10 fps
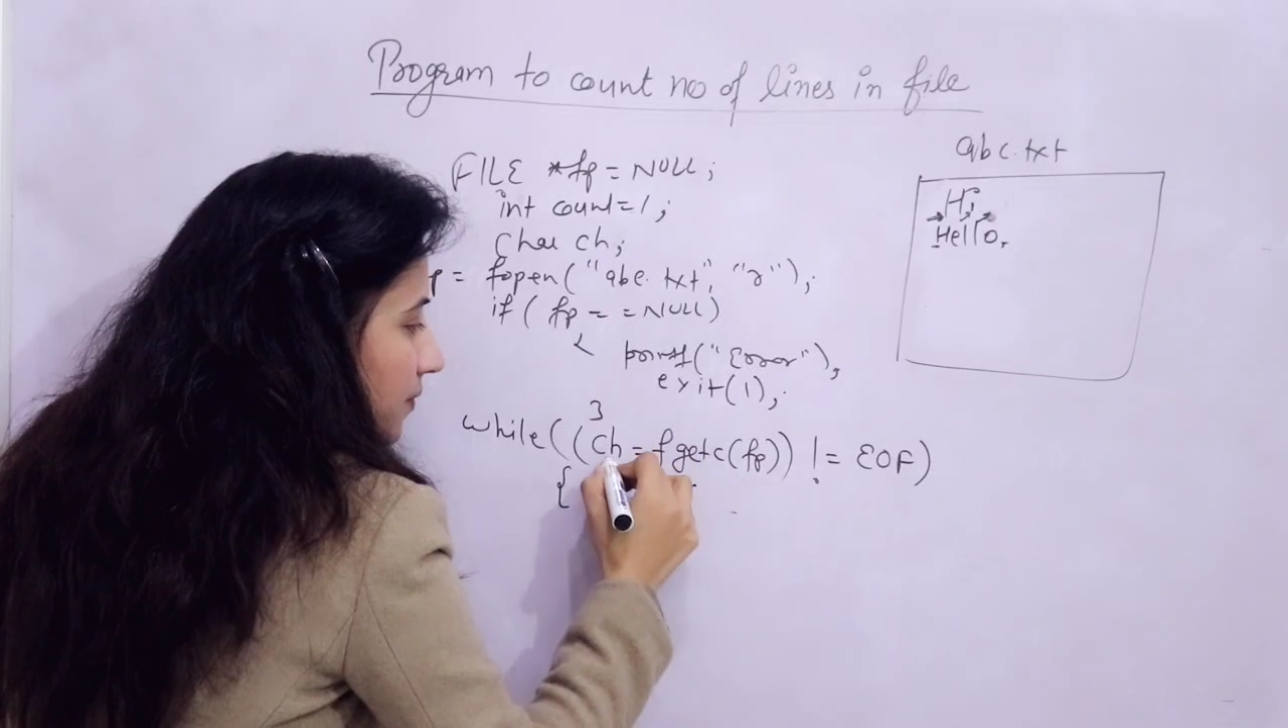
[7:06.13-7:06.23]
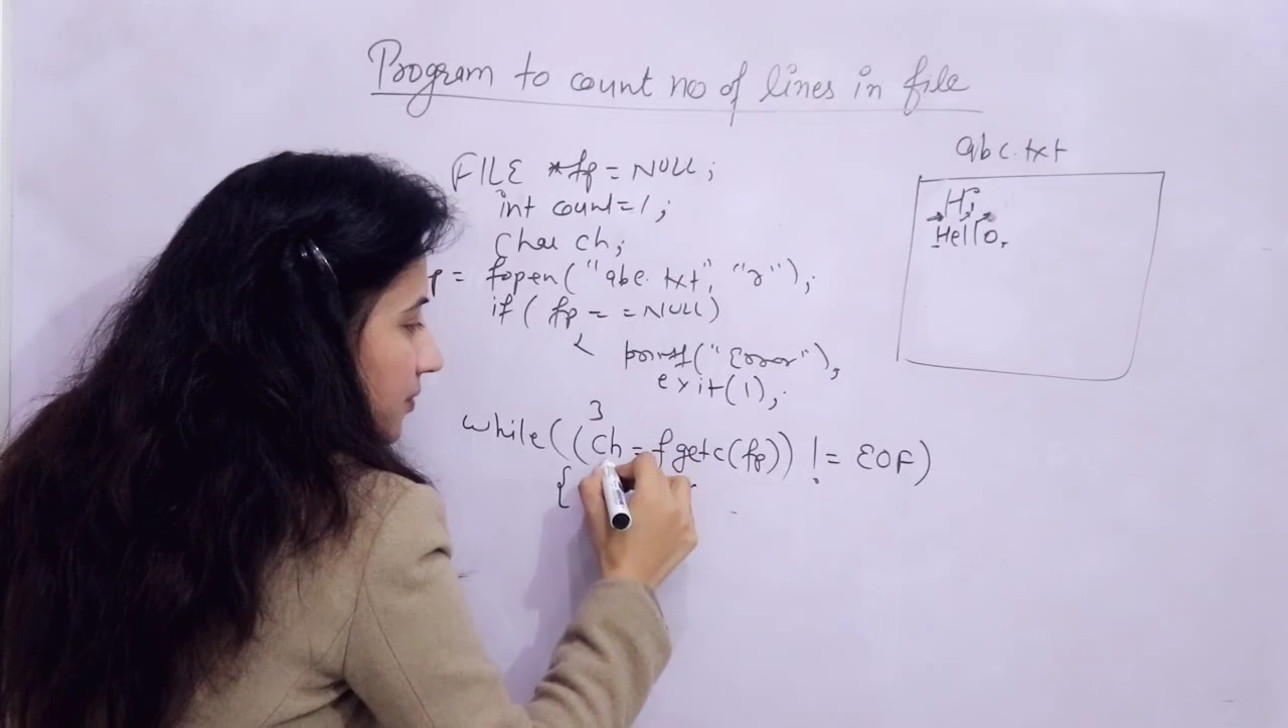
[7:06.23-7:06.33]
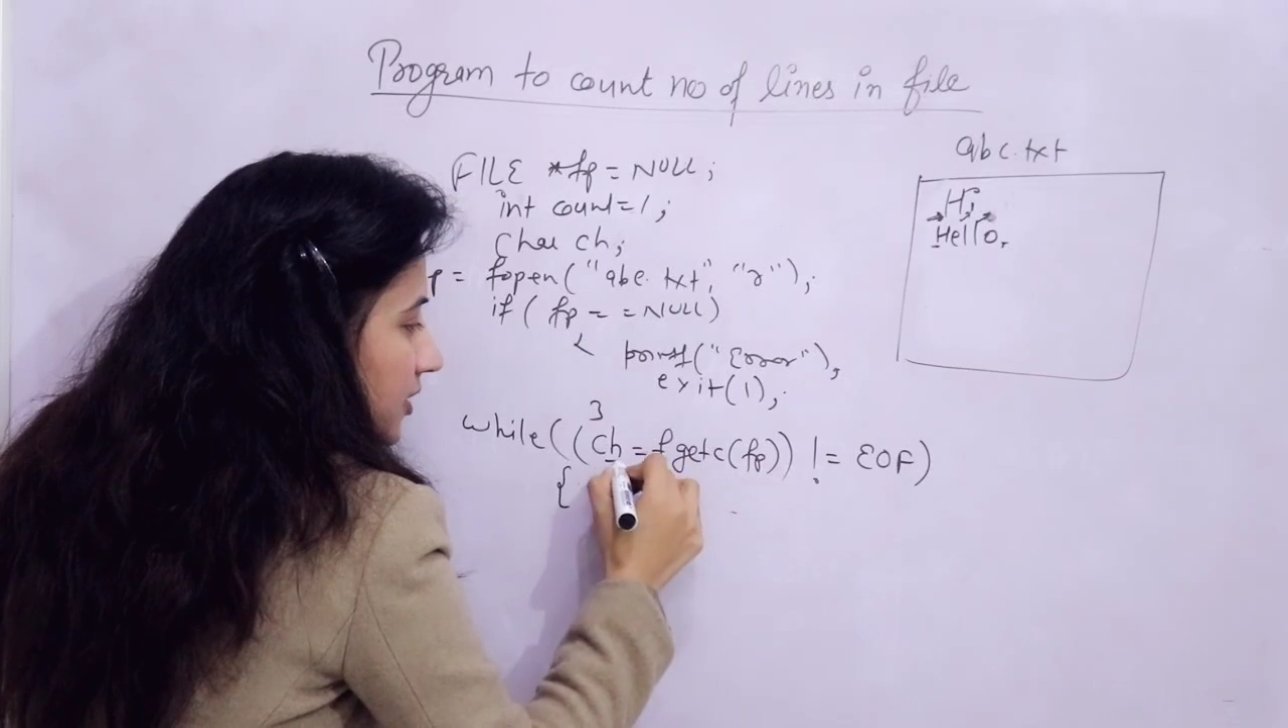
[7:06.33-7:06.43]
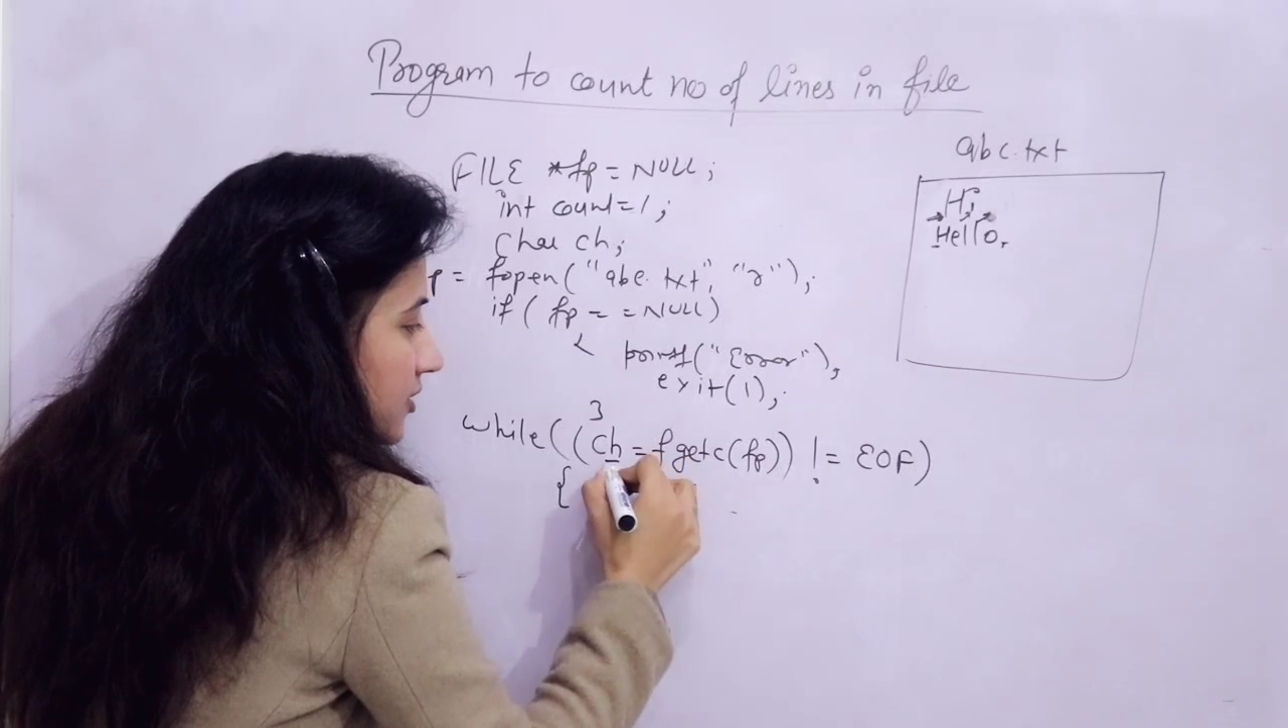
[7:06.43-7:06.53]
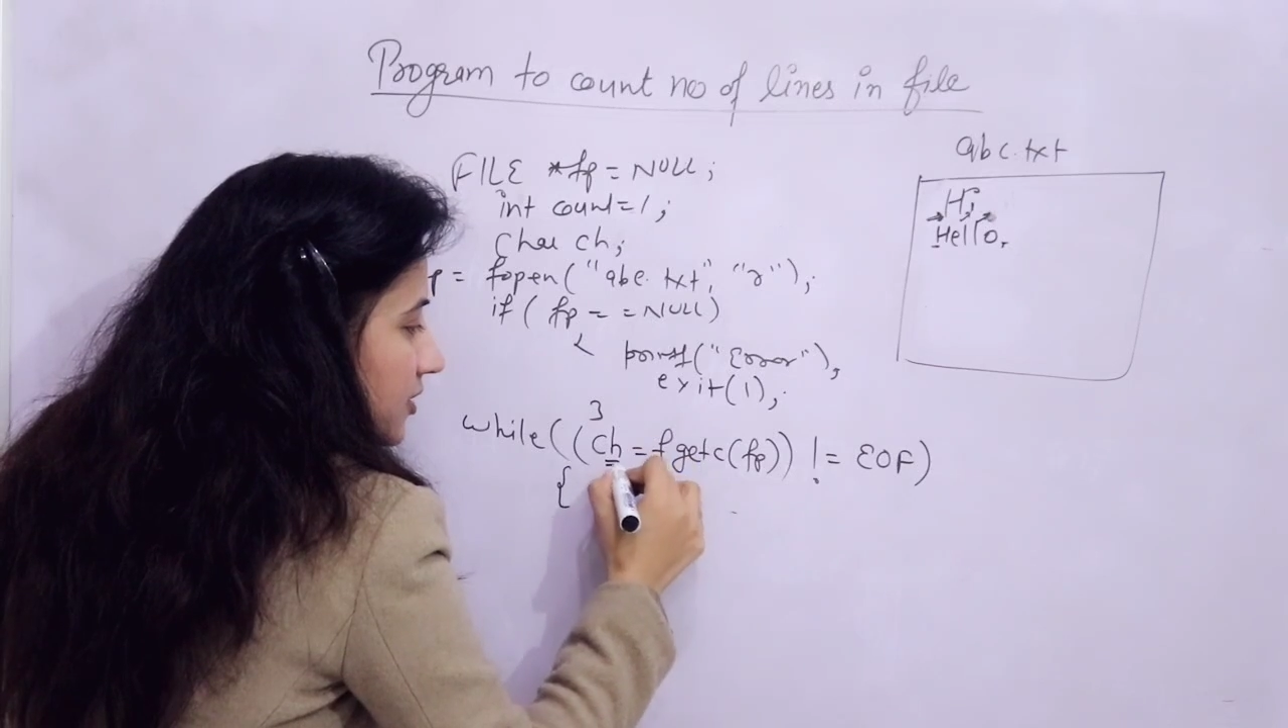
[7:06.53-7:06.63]

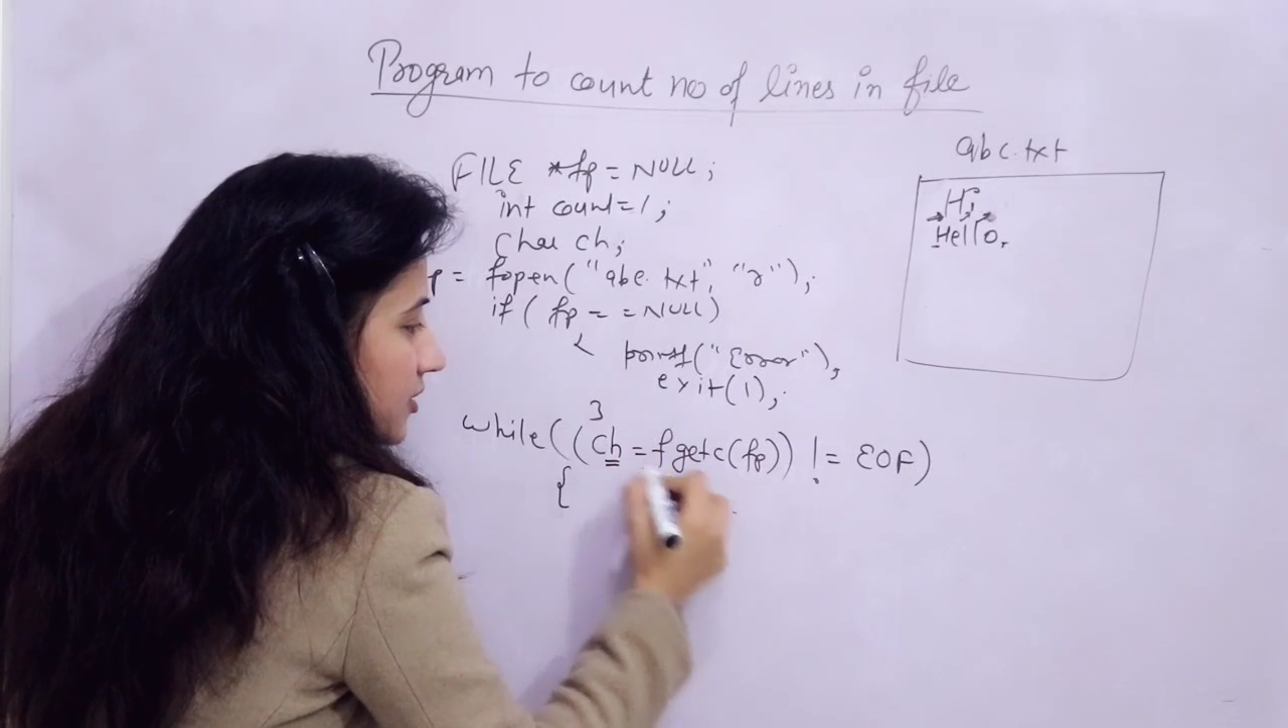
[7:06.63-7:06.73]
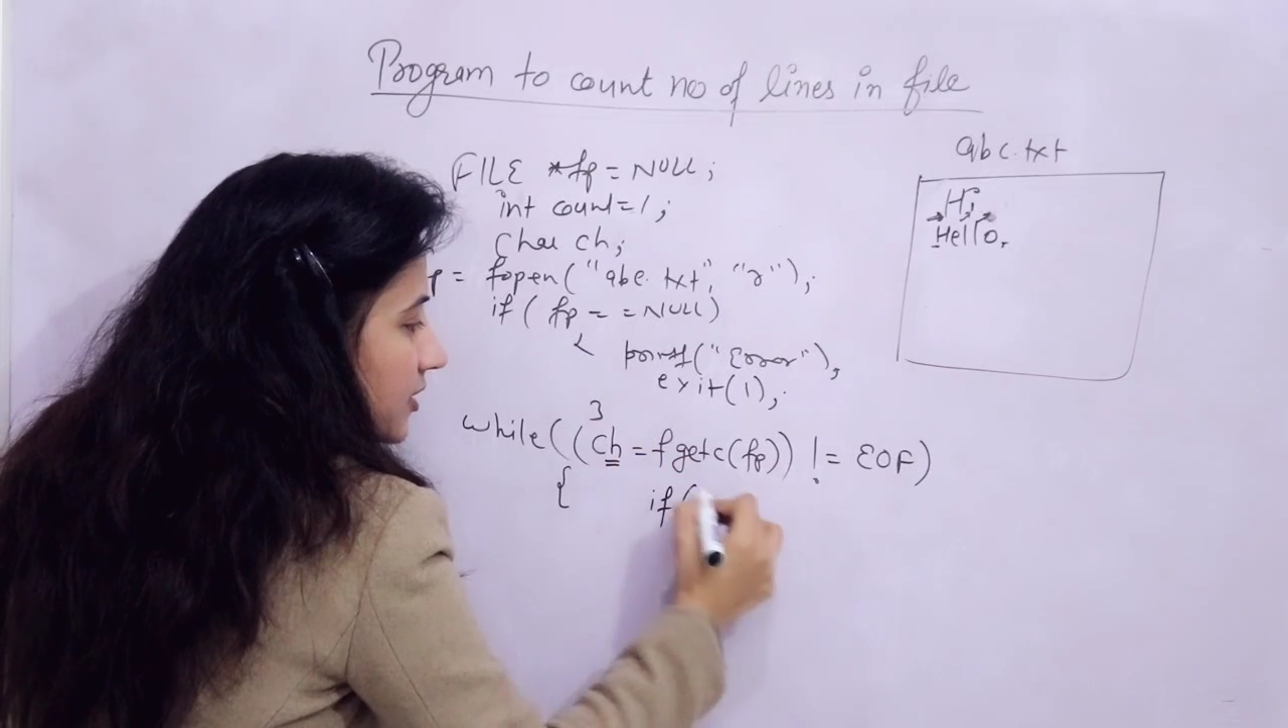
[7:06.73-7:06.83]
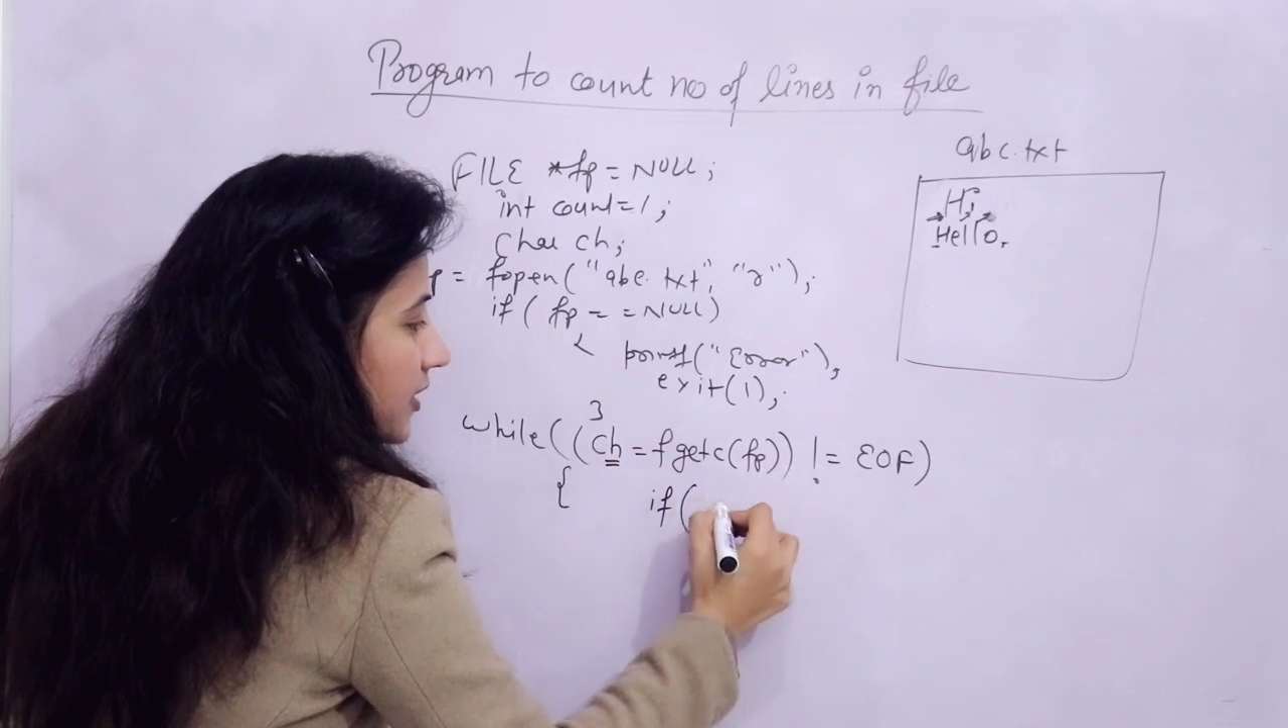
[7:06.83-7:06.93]
this